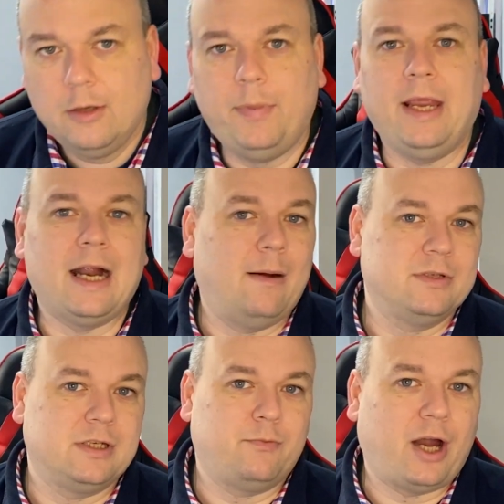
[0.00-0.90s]
Be it
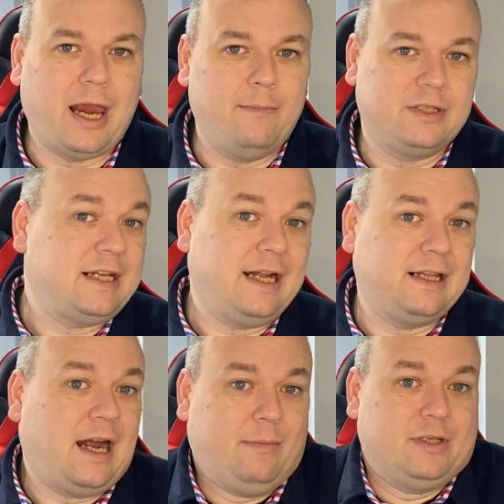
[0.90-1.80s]
Amazon Prime,
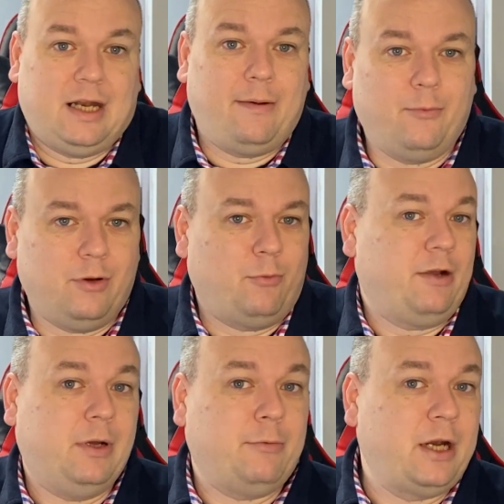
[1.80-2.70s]
standard Amazon,
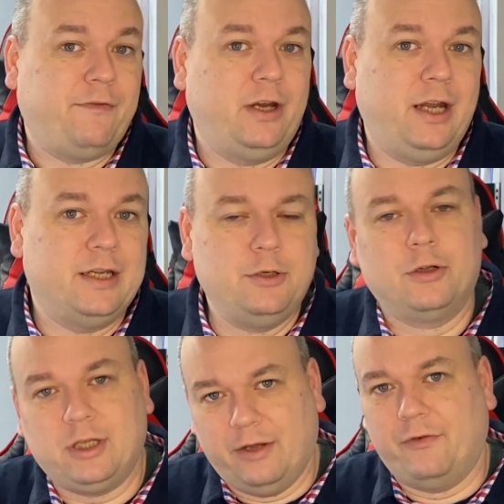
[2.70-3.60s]
whatever it is,
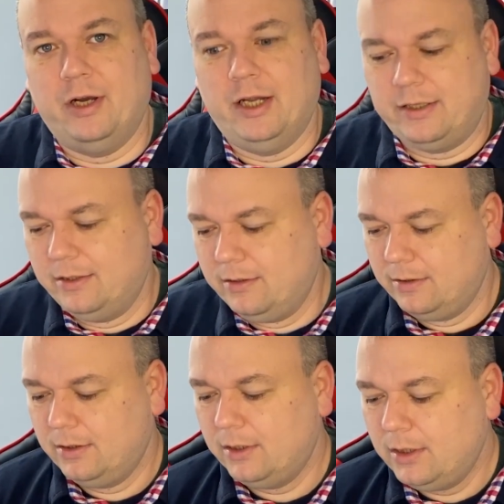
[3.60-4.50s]
you're delivering it.
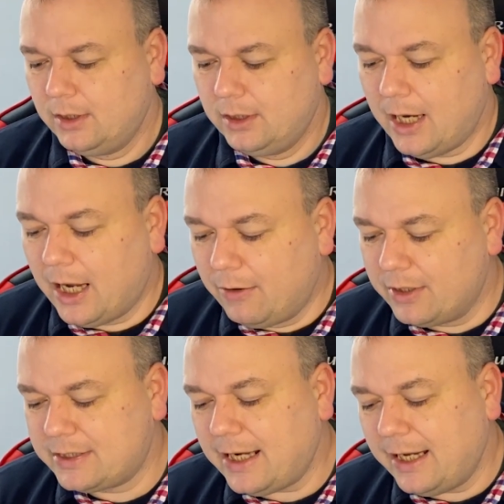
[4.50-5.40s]
Now,
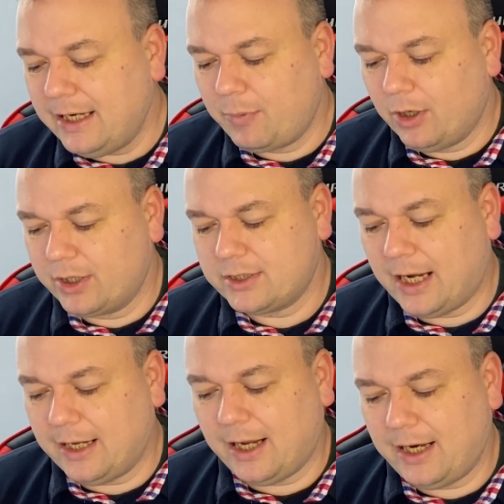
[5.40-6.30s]
the Saturday blocks,
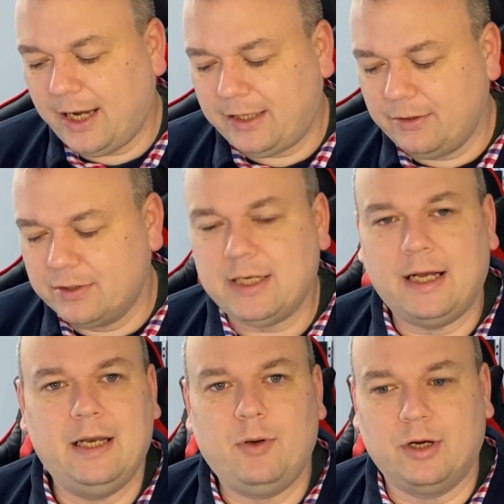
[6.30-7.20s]
I like doing
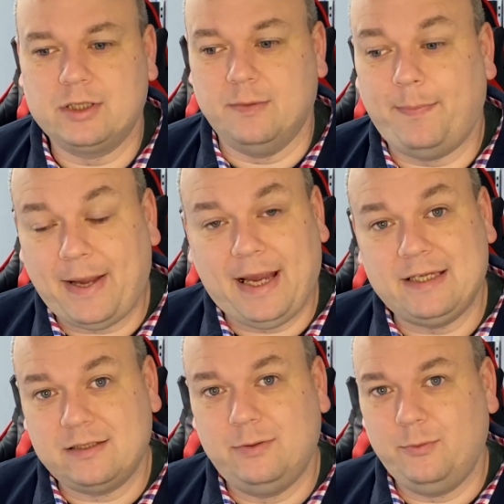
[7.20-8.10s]
Saturday blocks the
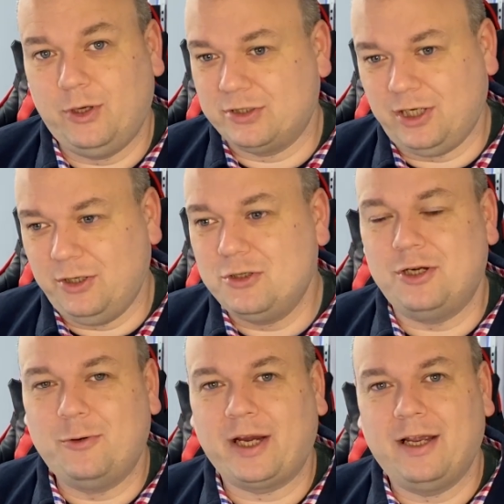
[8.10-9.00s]
best because they're usually
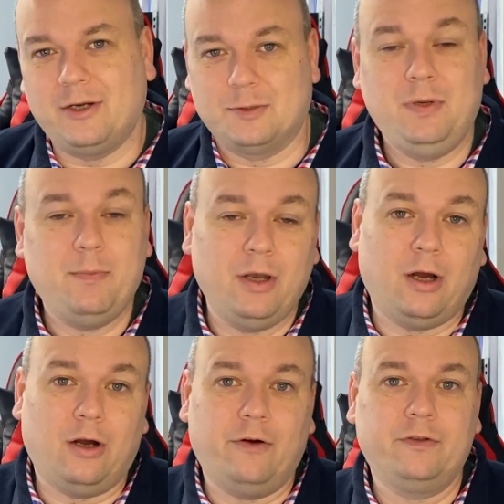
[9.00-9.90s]
quicker because people
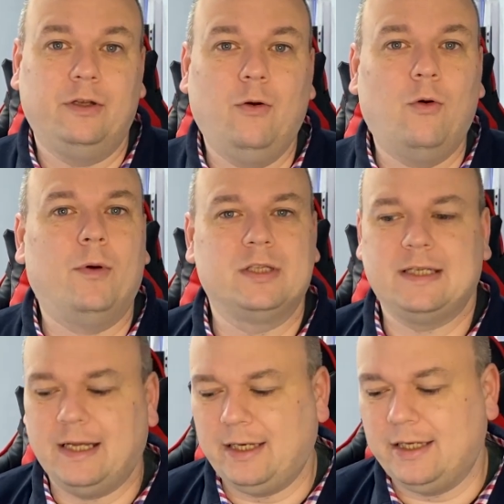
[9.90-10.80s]
are often home on
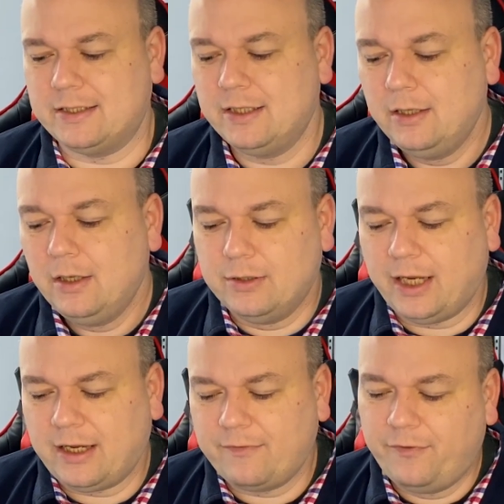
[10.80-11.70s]
Saturdays. So
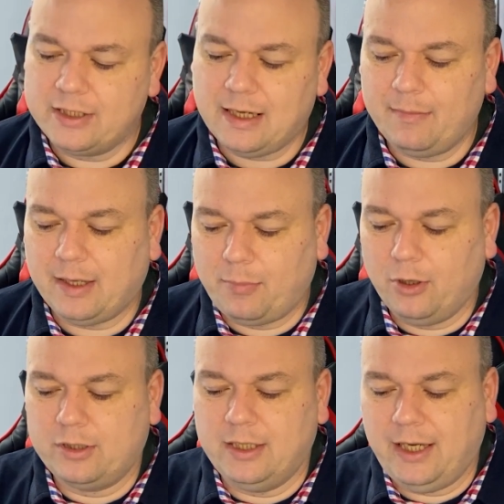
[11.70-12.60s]
like, for example, I
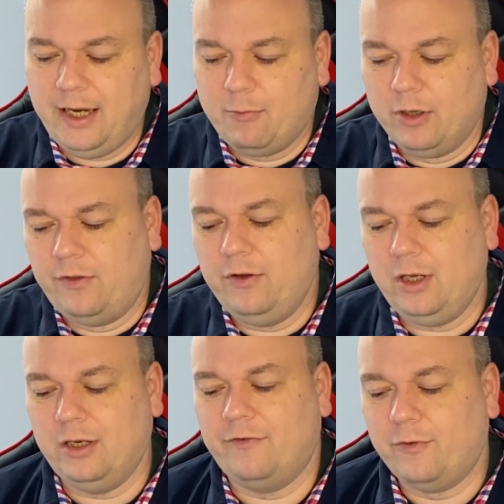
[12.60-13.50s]
blocked today
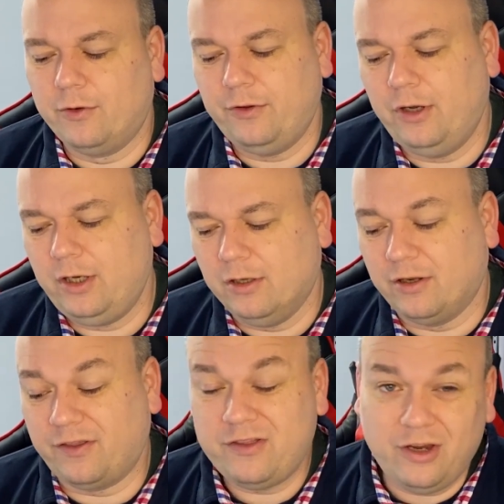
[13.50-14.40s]
1:30 to 4:30 on
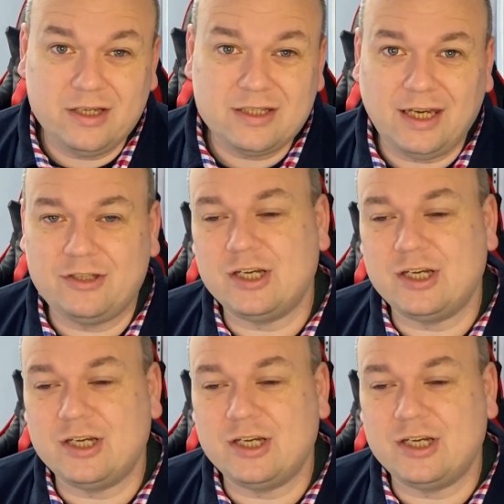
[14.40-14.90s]
a Thursday.